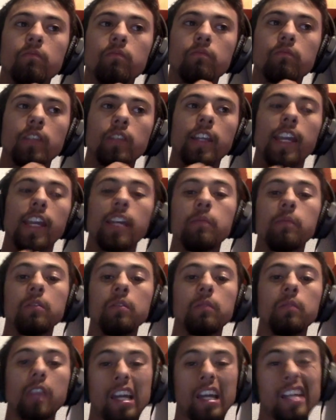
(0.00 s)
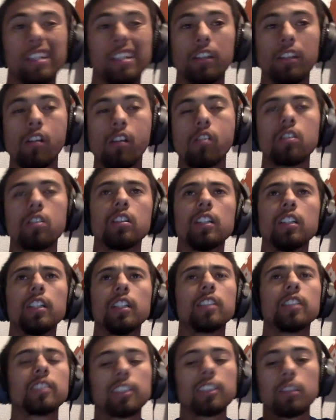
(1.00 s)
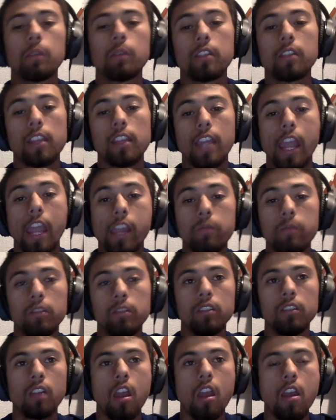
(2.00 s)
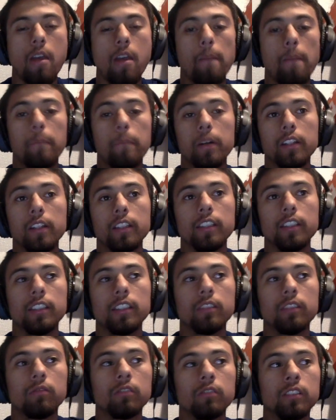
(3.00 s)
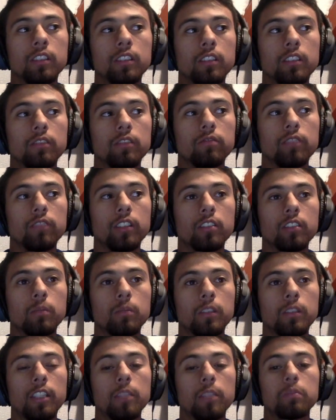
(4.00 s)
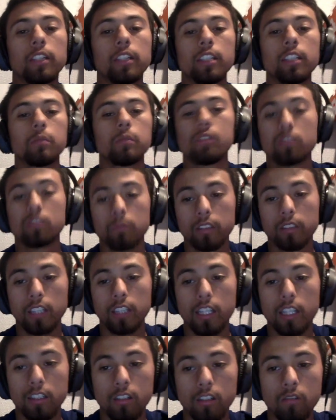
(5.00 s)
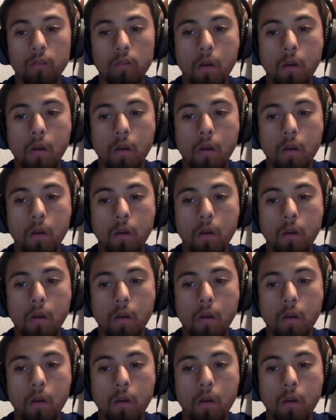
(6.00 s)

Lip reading: They hate me behind, or something about they hate me, but when they face me, they praise me or something like that, you know?